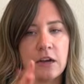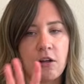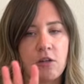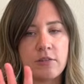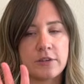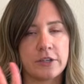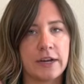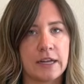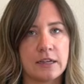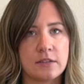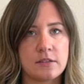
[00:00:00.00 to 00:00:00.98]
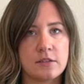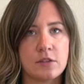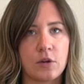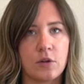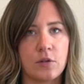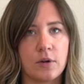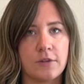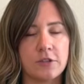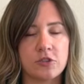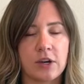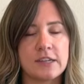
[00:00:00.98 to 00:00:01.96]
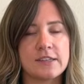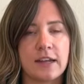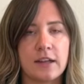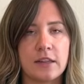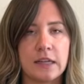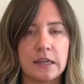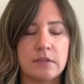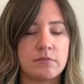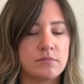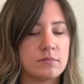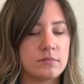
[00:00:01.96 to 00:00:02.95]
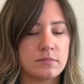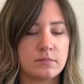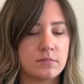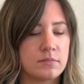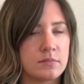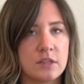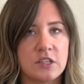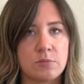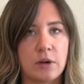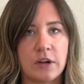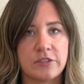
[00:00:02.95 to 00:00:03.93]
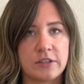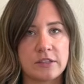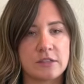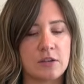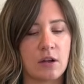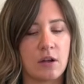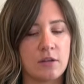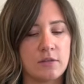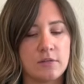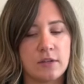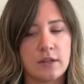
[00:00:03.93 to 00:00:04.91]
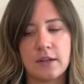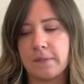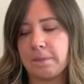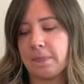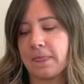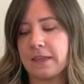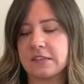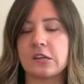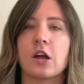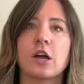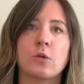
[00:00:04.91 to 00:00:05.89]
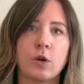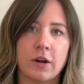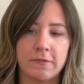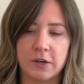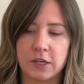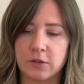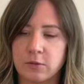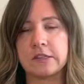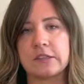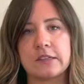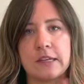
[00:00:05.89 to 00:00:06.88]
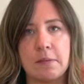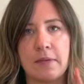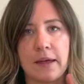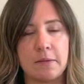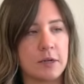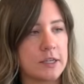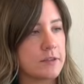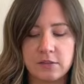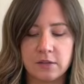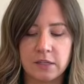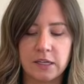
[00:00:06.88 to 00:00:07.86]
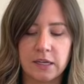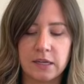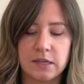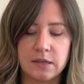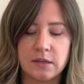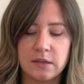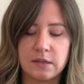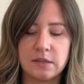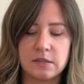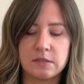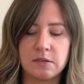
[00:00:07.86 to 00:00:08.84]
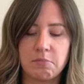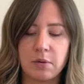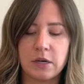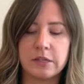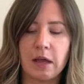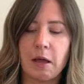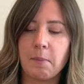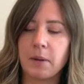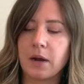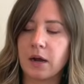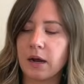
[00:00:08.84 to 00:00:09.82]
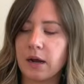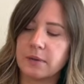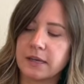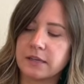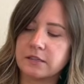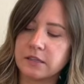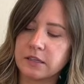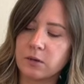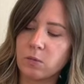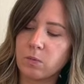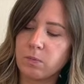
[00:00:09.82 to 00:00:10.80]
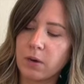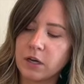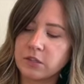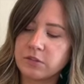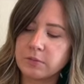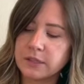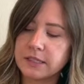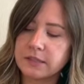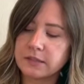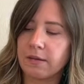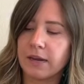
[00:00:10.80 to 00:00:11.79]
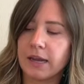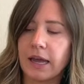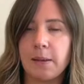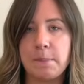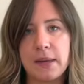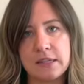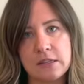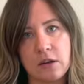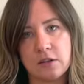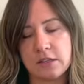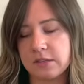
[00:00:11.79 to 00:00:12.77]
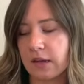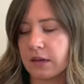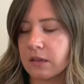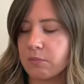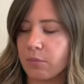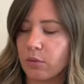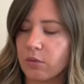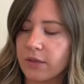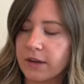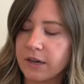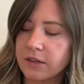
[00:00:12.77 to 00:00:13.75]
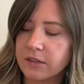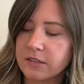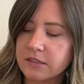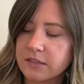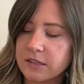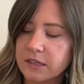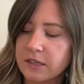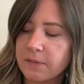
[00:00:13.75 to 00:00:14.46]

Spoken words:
it all over your hands, so if you're trying to stay clean, this project is not gonna work for you. Just keep that in mind. I'm gonna get some burnt umber, antique parchment. I'm gonna kind of mix it on the side of the bowl there, you can see.